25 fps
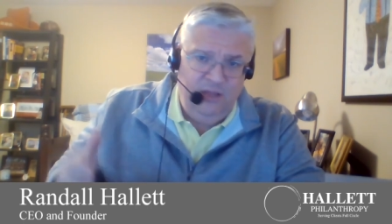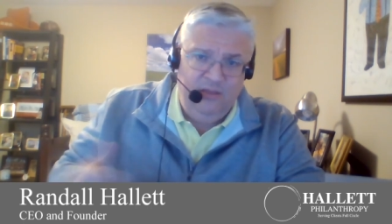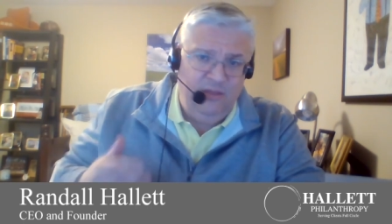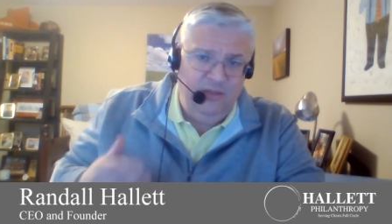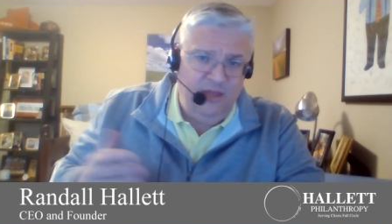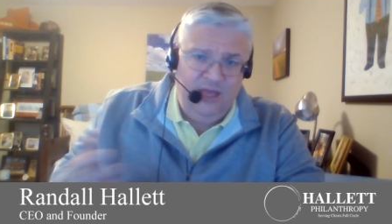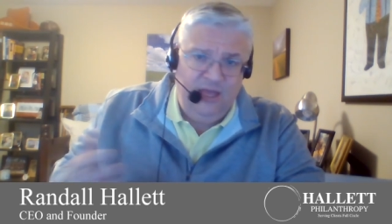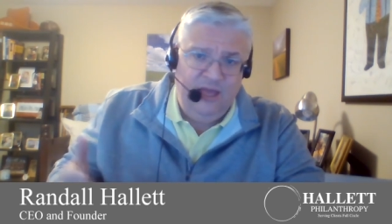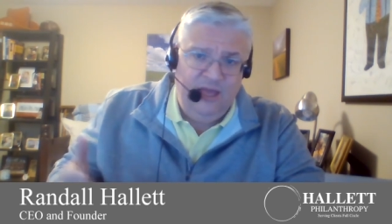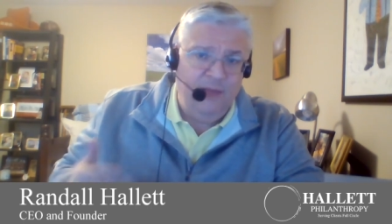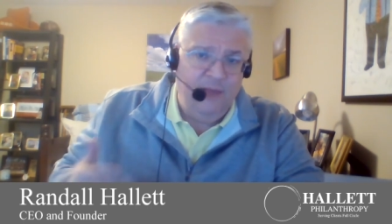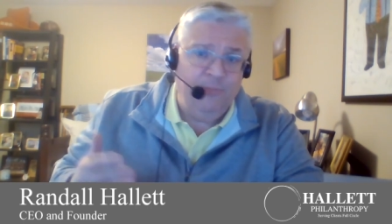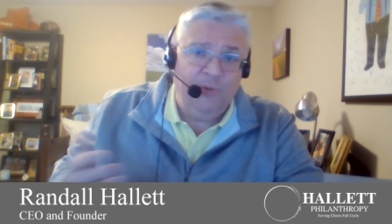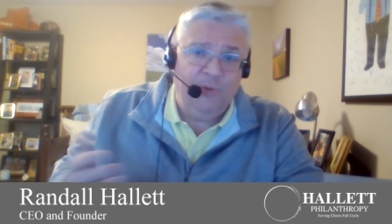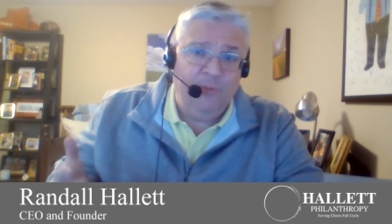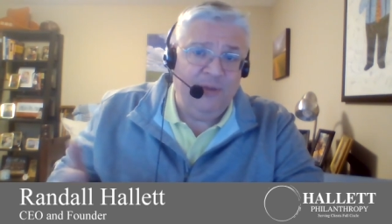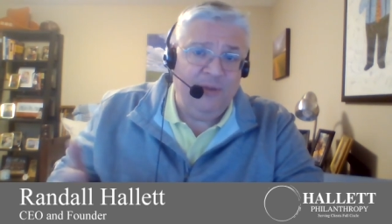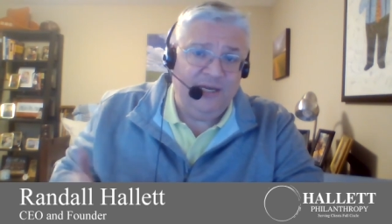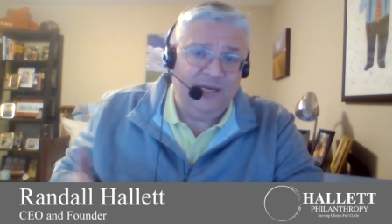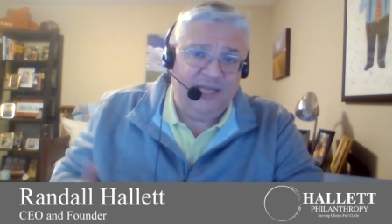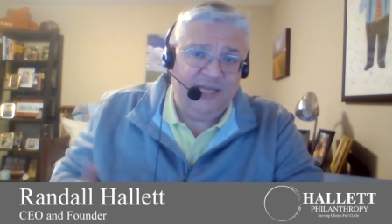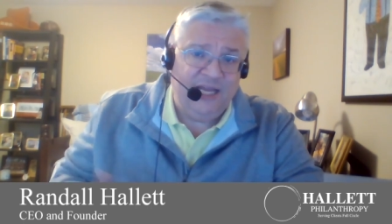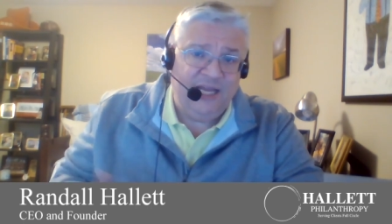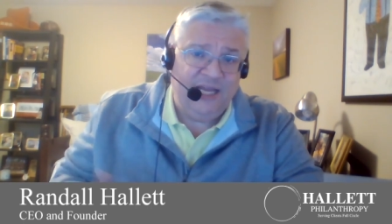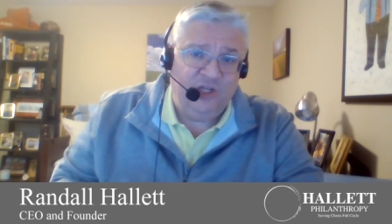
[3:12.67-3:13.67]
the
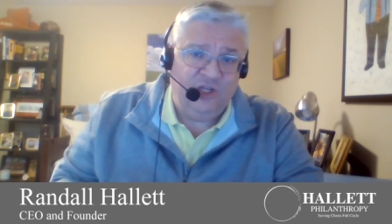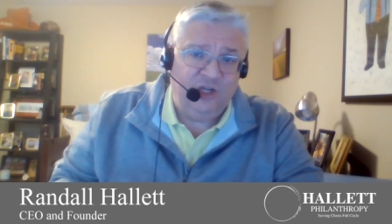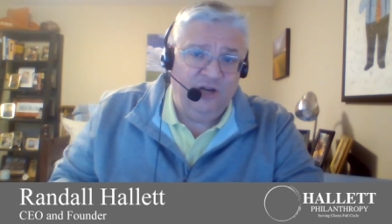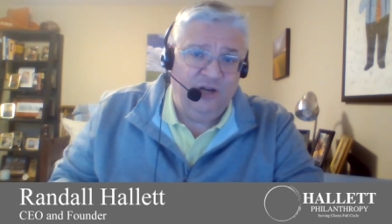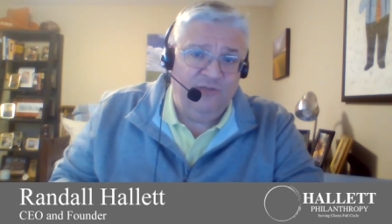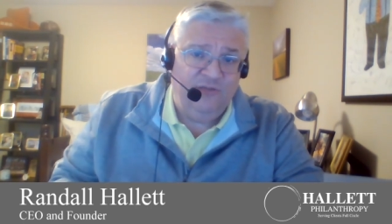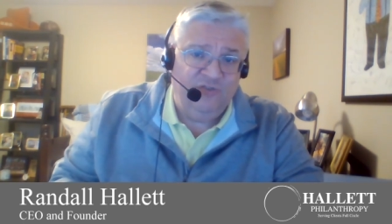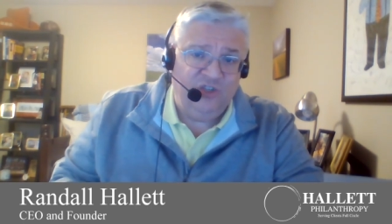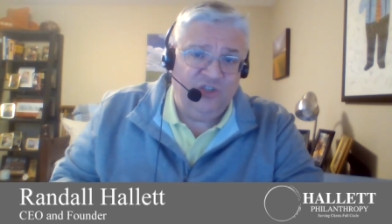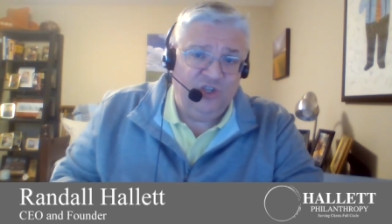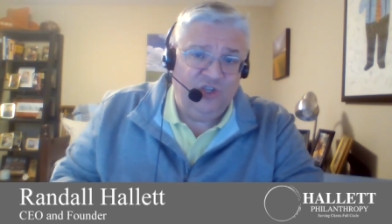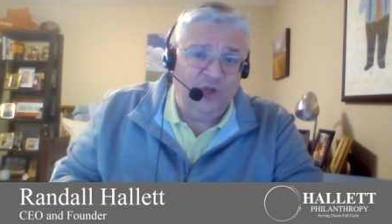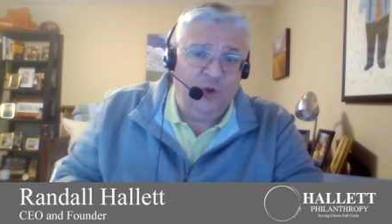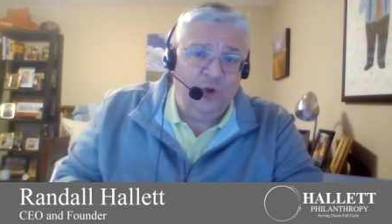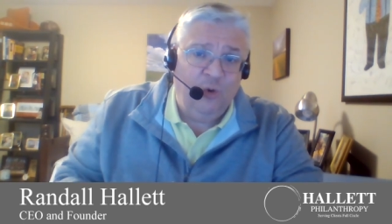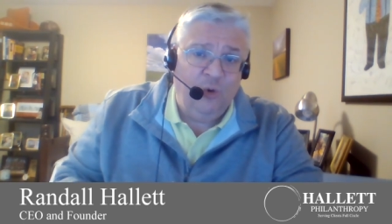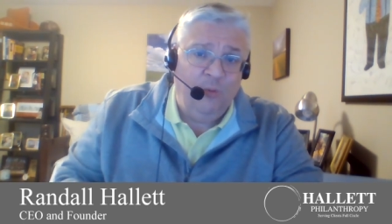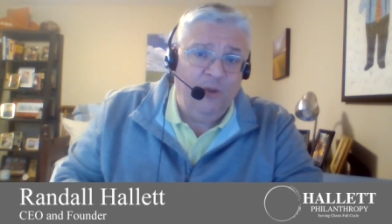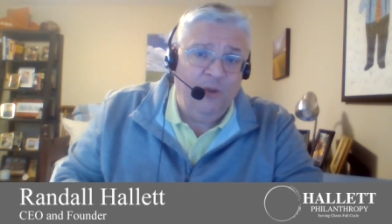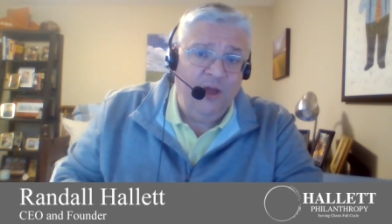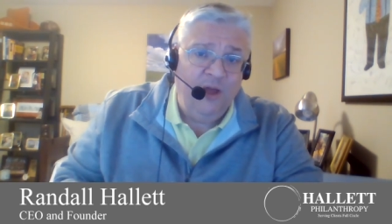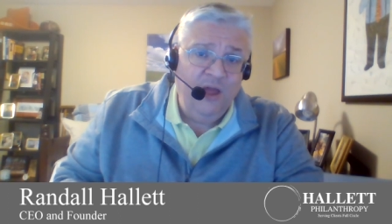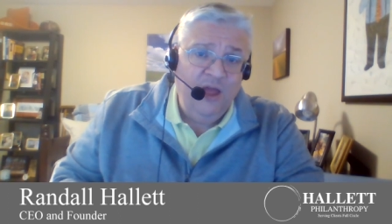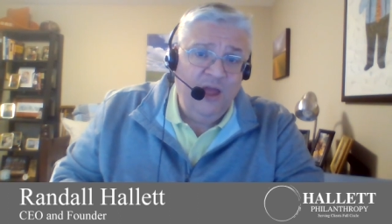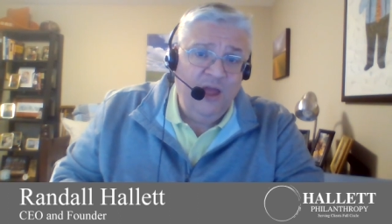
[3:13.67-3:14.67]
implementation of Zoom,